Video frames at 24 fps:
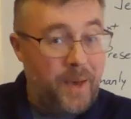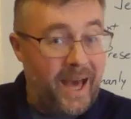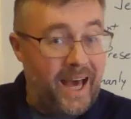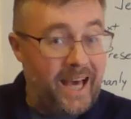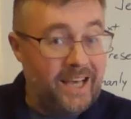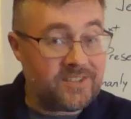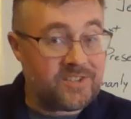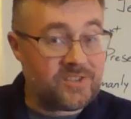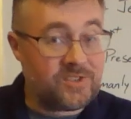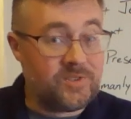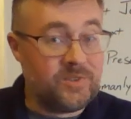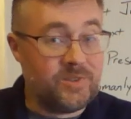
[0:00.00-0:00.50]

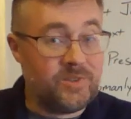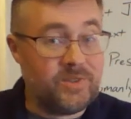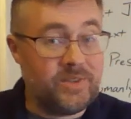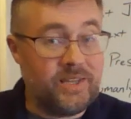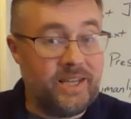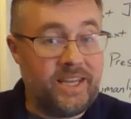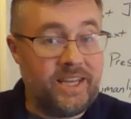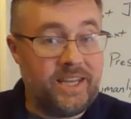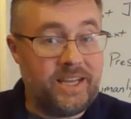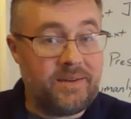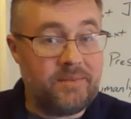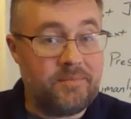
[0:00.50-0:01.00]
paschal
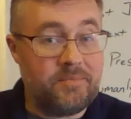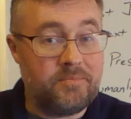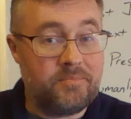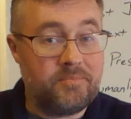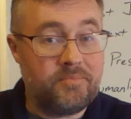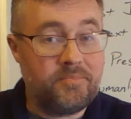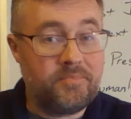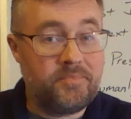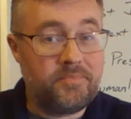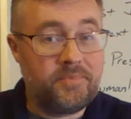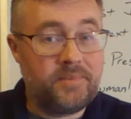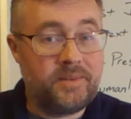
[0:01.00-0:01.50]
lamb,
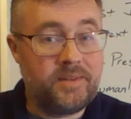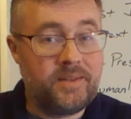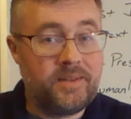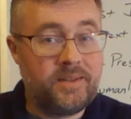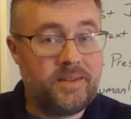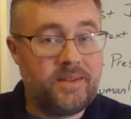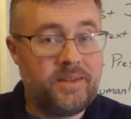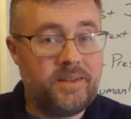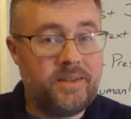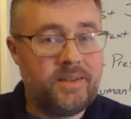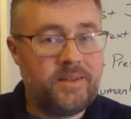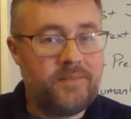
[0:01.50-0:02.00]

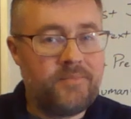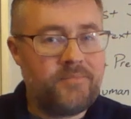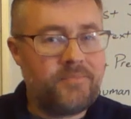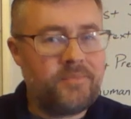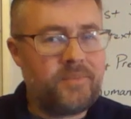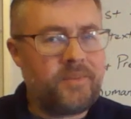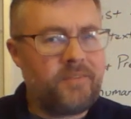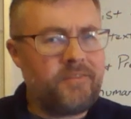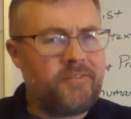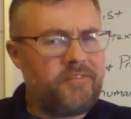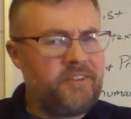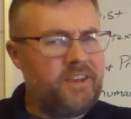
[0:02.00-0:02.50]

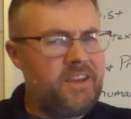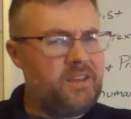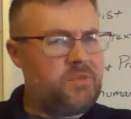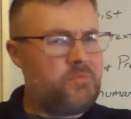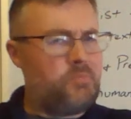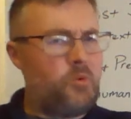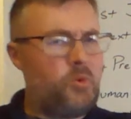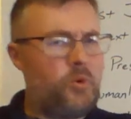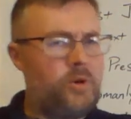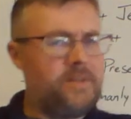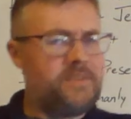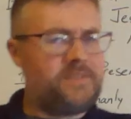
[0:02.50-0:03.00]

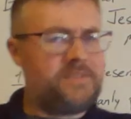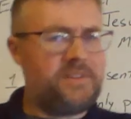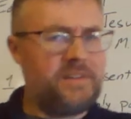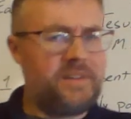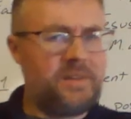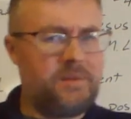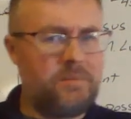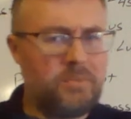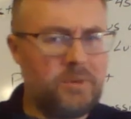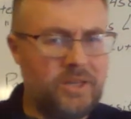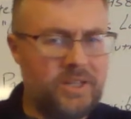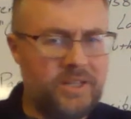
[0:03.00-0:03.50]
Faith points to
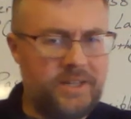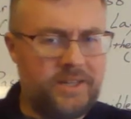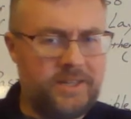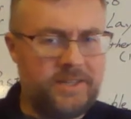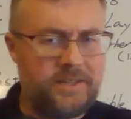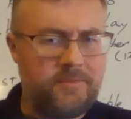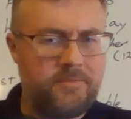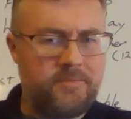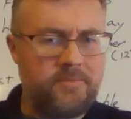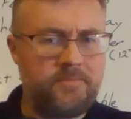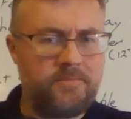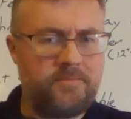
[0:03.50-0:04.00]
the
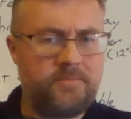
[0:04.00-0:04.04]
blood,